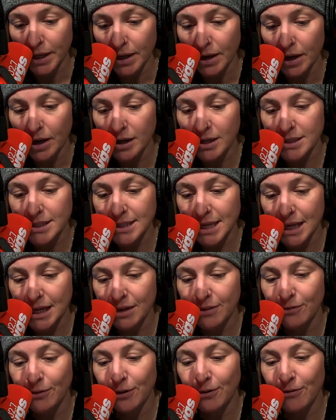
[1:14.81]
are
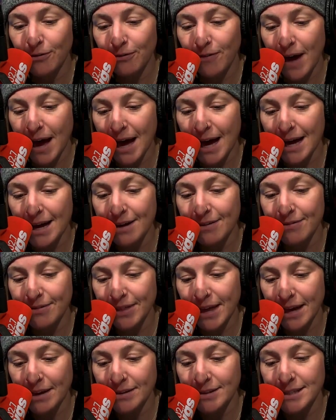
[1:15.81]
selling for five
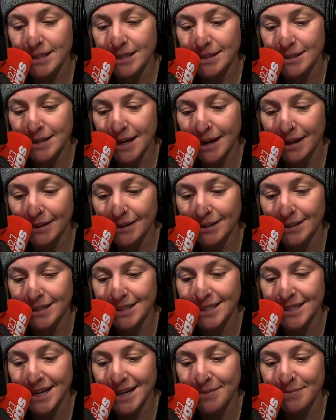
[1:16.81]
thousand
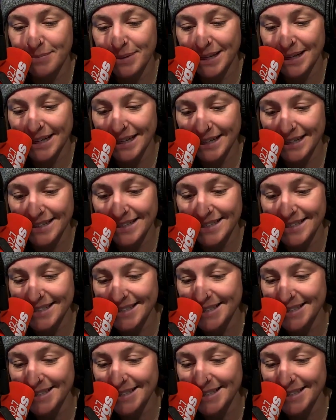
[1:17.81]
dollars a piece.